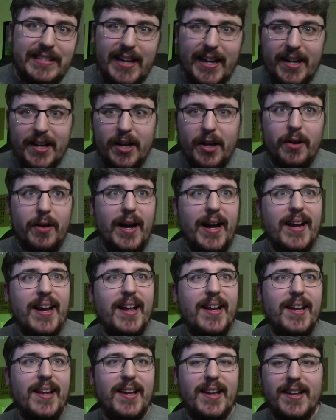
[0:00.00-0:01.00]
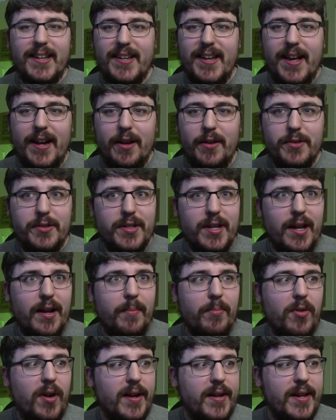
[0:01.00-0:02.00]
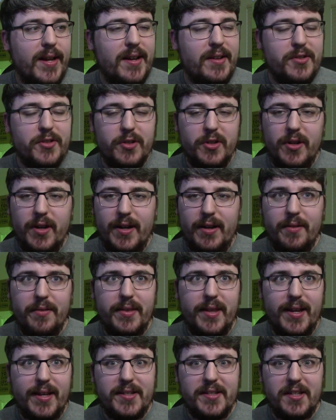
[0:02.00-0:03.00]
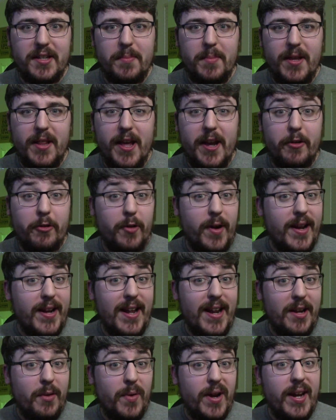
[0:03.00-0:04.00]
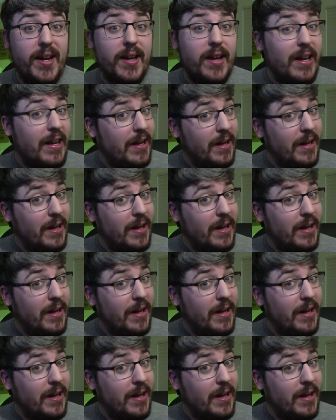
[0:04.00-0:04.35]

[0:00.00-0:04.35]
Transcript: I don't know, I got like a ghetto setup right now, so I don't think it's gonna be that great anyway.